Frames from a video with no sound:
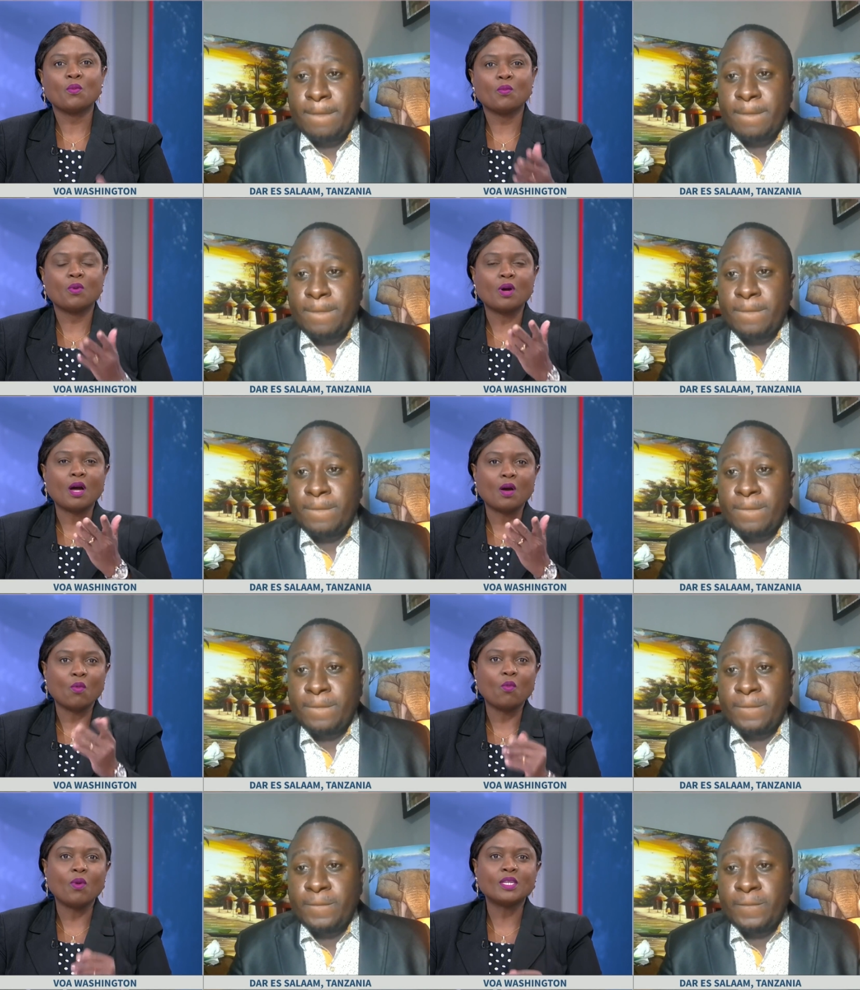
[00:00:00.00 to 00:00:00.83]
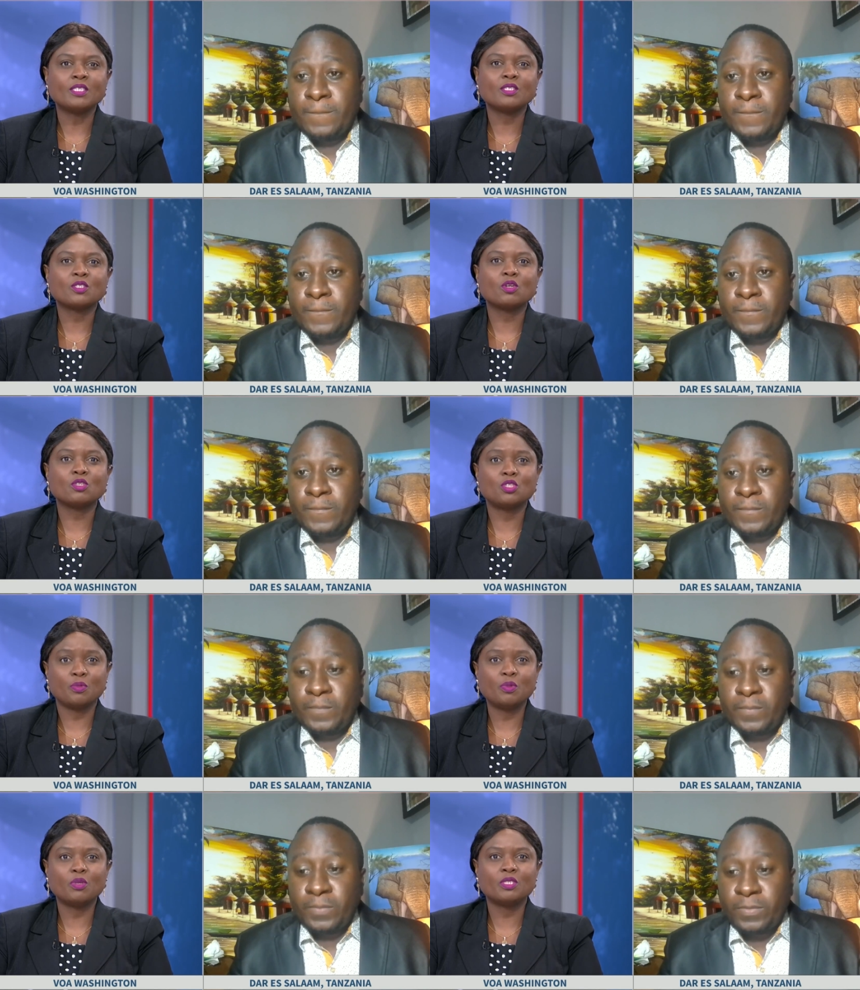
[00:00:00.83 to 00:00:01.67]
Speaker 1: Uh, what is
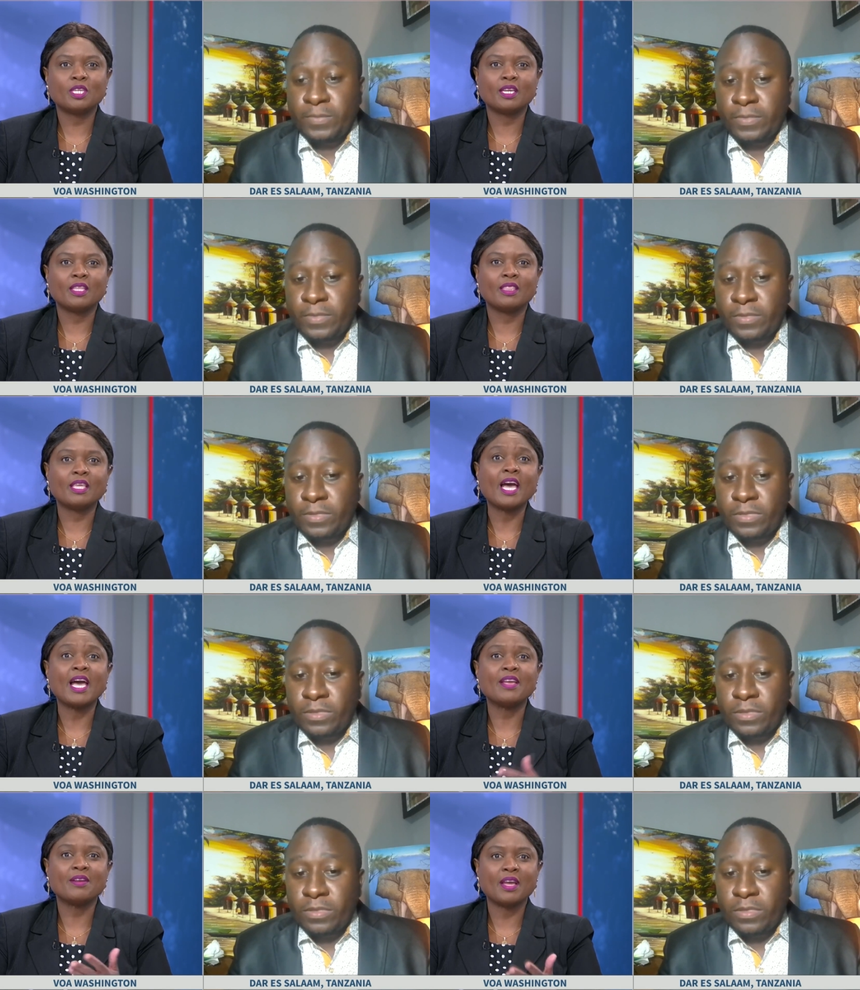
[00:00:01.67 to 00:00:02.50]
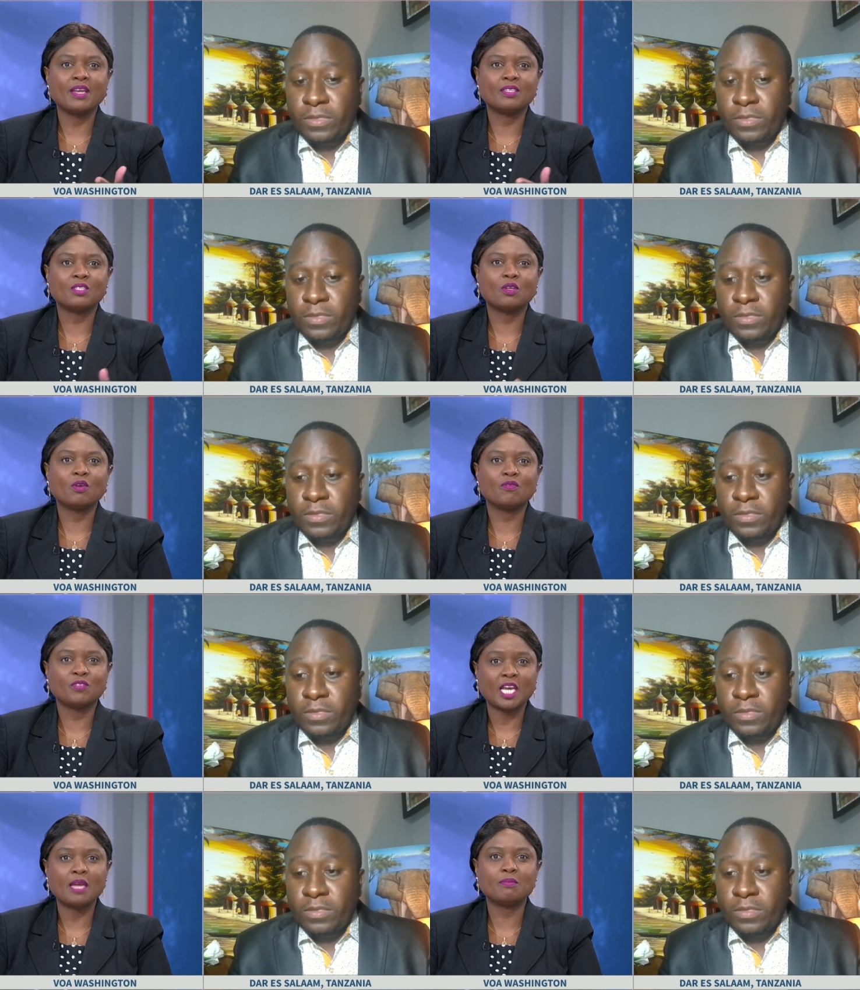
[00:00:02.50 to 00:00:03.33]
contributing the high rates of
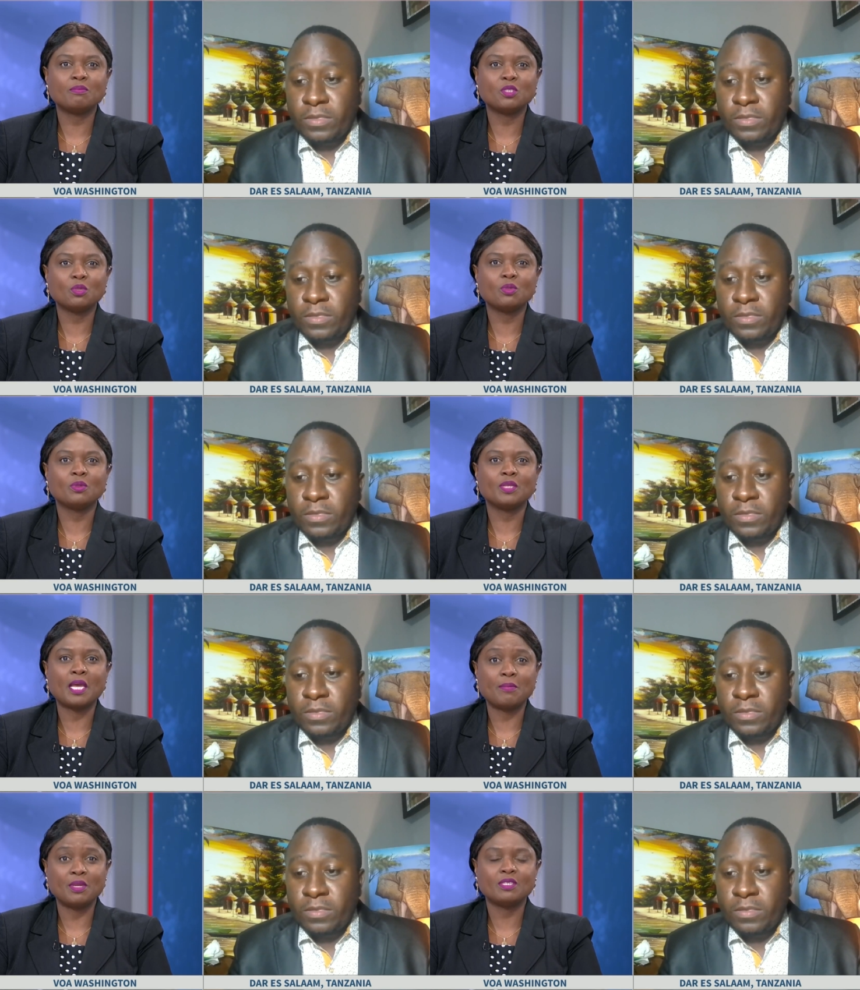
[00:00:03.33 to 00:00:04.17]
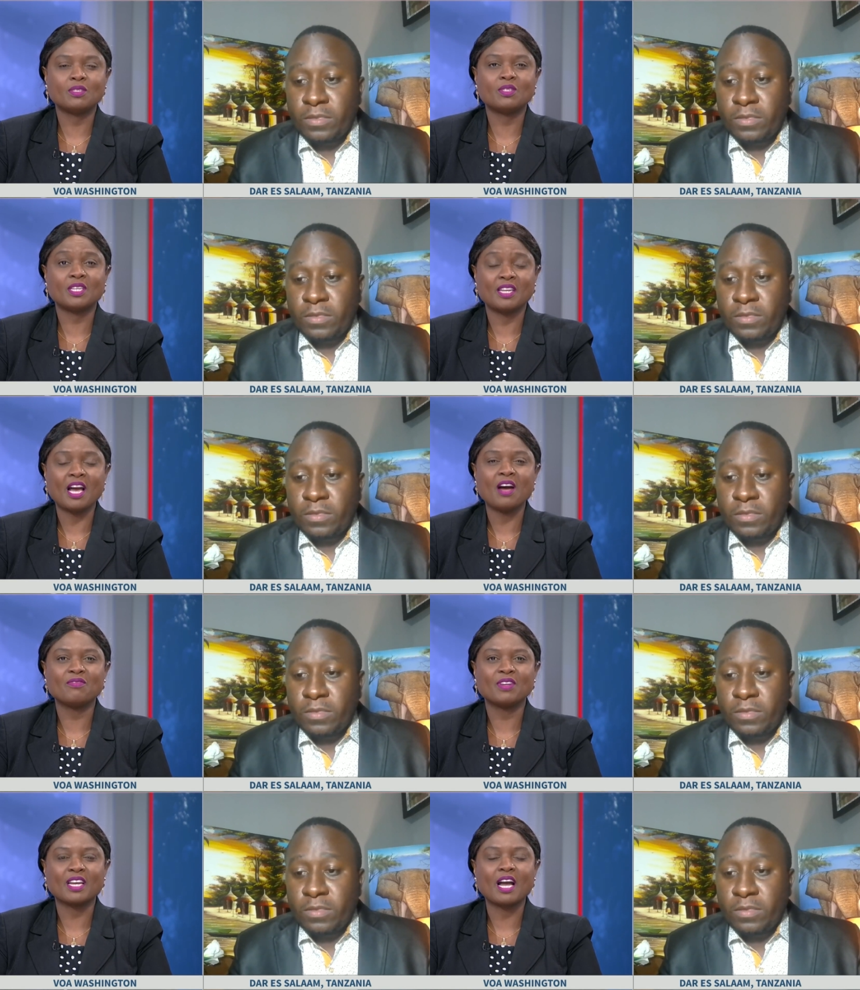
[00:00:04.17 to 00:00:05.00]
type 2 diabetes in
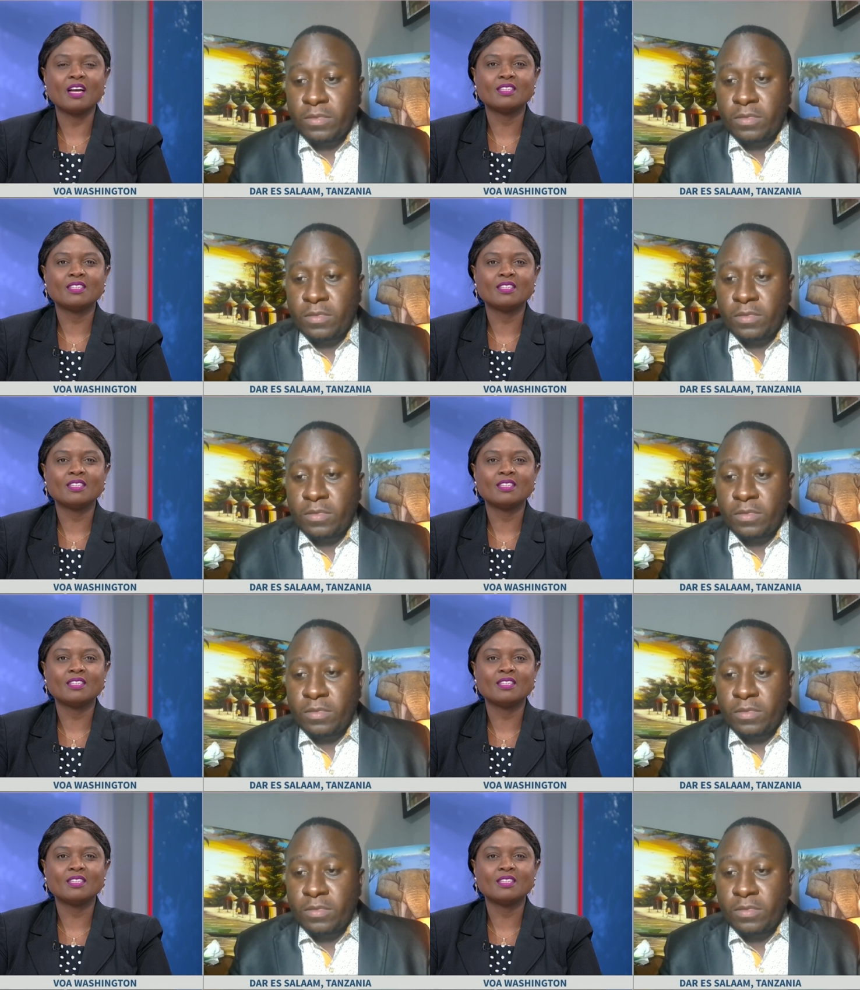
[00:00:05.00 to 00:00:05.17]
Africa?